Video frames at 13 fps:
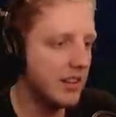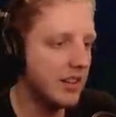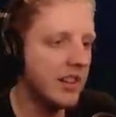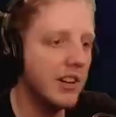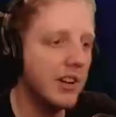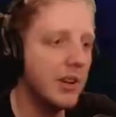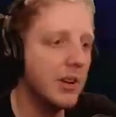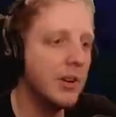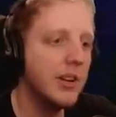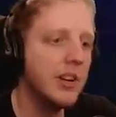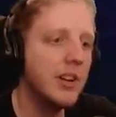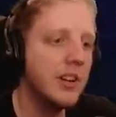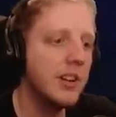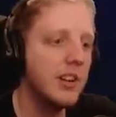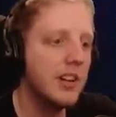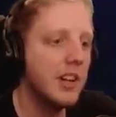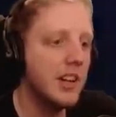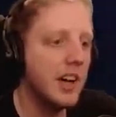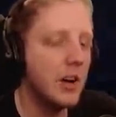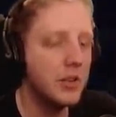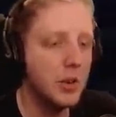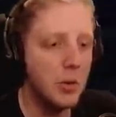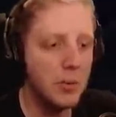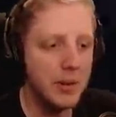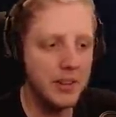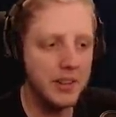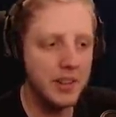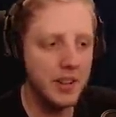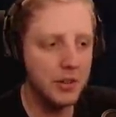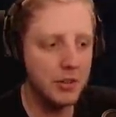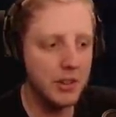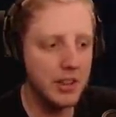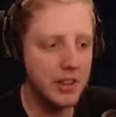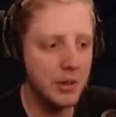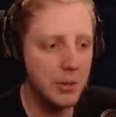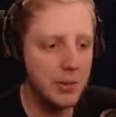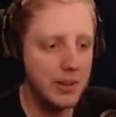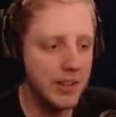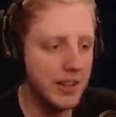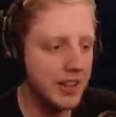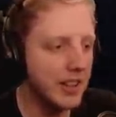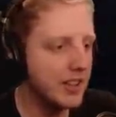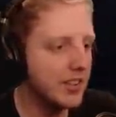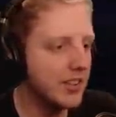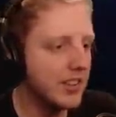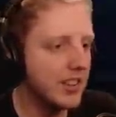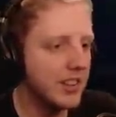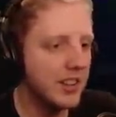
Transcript: No. I was hoping. I was really hoping there, guys.